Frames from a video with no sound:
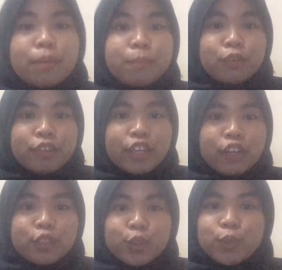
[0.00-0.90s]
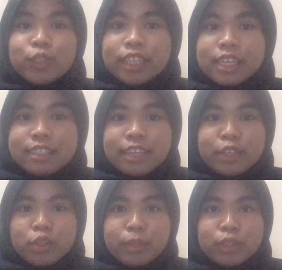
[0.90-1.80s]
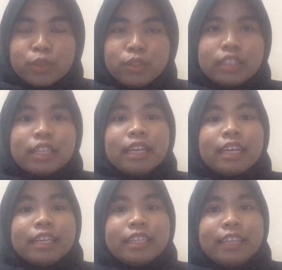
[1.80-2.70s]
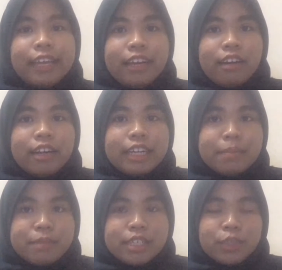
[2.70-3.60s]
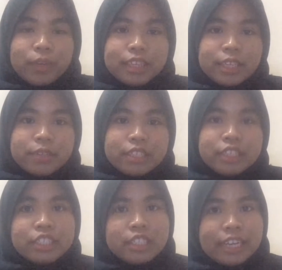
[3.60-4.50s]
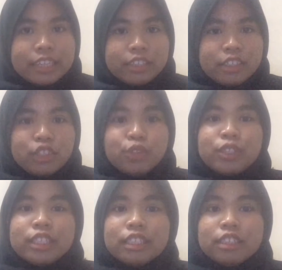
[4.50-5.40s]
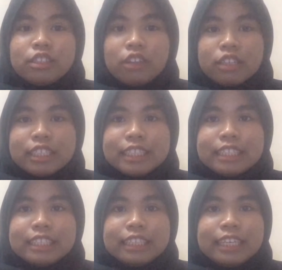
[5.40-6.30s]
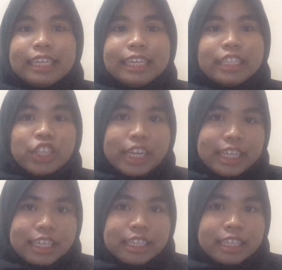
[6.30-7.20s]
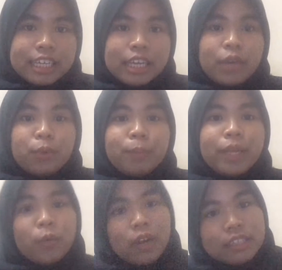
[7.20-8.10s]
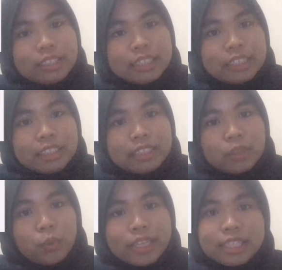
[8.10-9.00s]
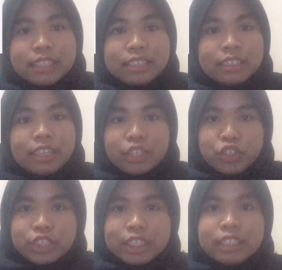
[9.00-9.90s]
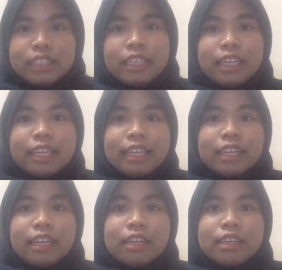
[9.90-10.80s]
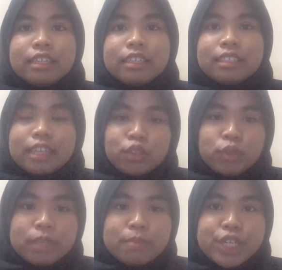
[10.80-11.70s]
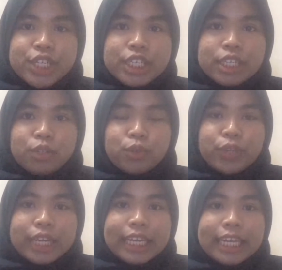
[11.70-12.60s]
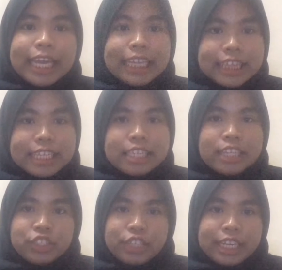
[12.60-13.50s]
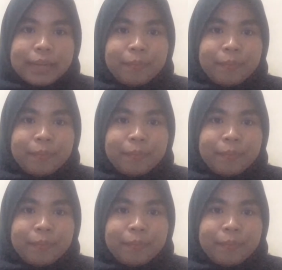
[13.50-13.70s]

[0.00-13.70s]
Moving on to tiles and dominoes, they are emerged 1000 years later during the Song dynasty in China. Meanwhile, in Western countries, it started to emerge during 18th century.